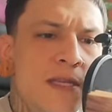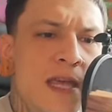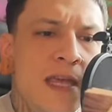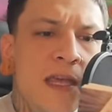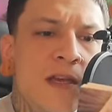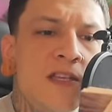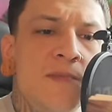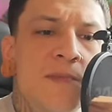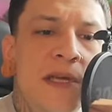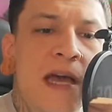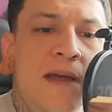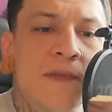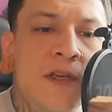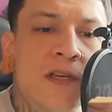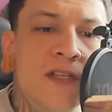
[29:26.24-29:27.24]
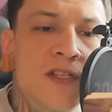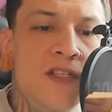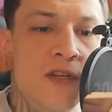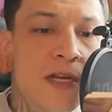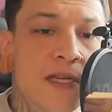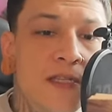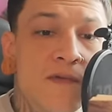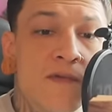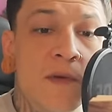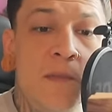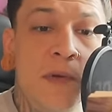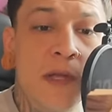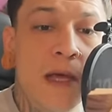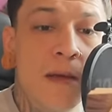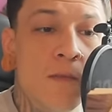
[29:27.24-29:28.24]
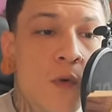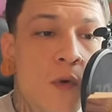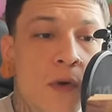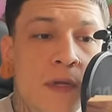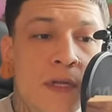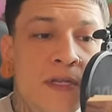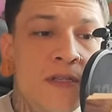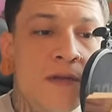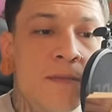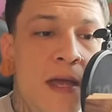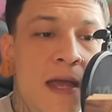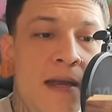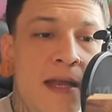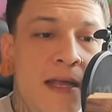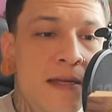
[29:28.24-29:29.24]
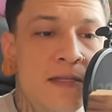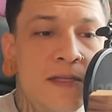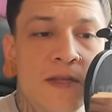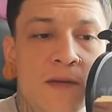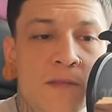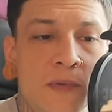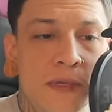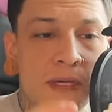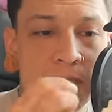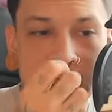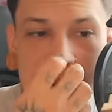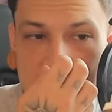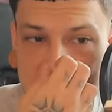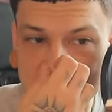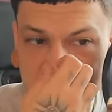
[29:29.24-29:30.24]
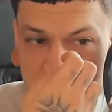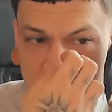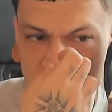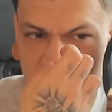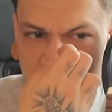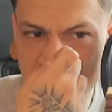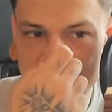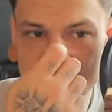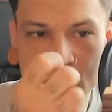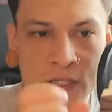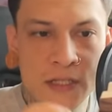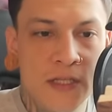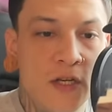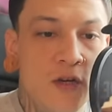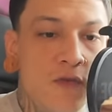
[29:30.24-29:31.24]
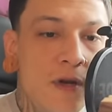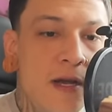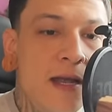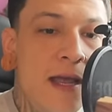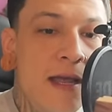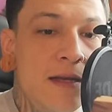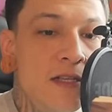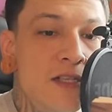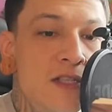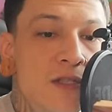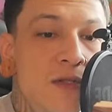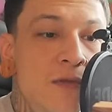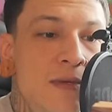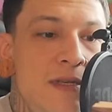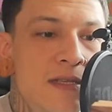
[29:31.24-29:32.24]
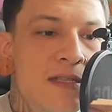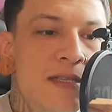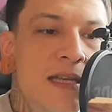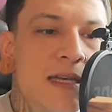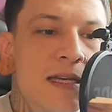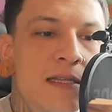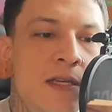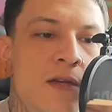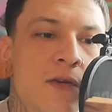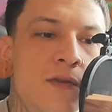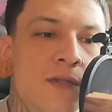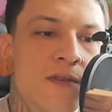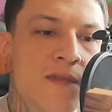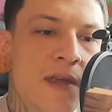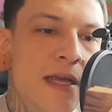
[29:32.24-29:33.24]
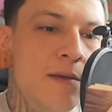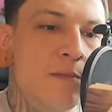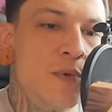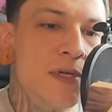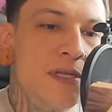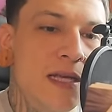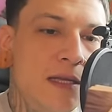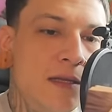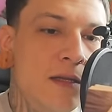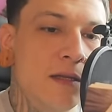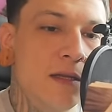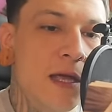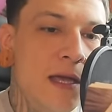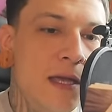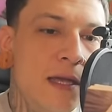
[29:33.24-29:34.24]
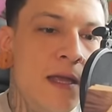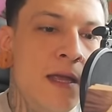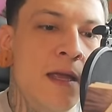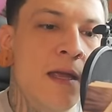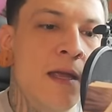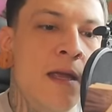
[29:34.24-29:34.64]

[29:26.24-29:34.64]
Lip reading: Taking us beyond the constraints of the polite moralism and into the bliss, sacred passion, grit, and astuteness needed to cultivate and protect the light.